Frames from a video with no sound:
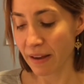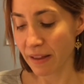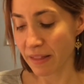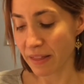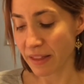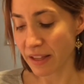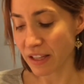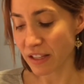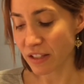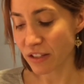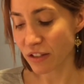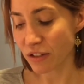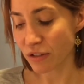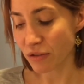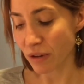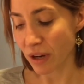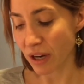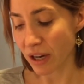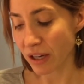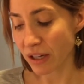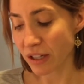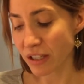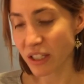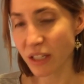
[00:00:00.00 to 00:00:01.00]
These
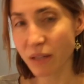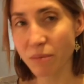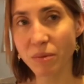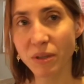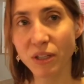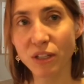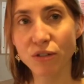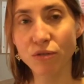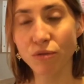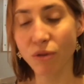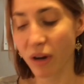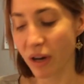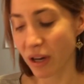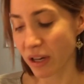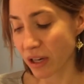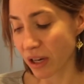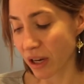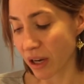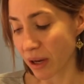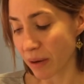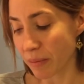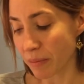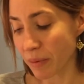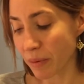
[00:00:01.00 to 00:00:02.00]
drugs should be drawn
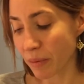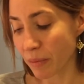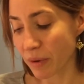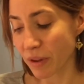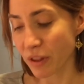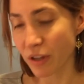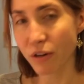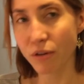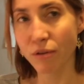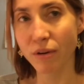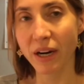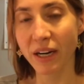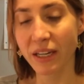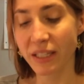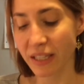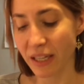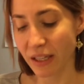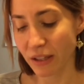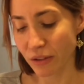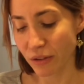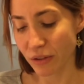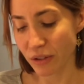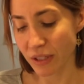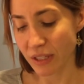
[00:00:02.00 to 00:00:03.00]
up with correct
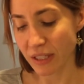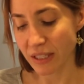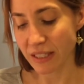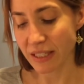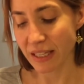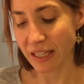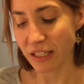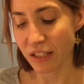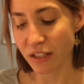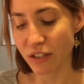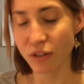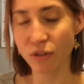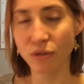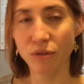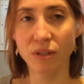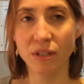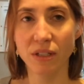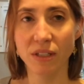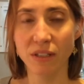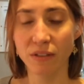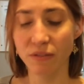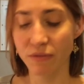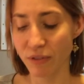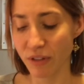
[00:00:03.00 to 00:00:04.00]
dilutions and
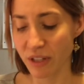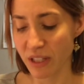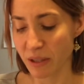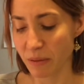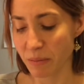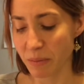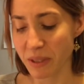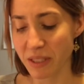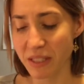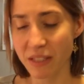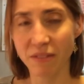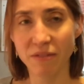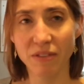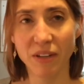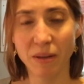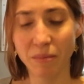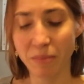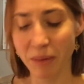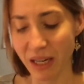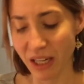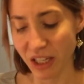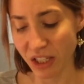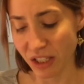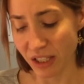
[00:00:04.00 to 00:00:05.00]
doses for the specific
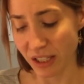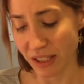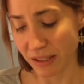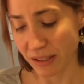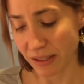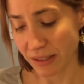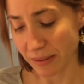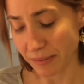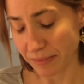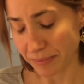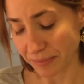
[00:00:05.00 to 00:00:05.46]
patient.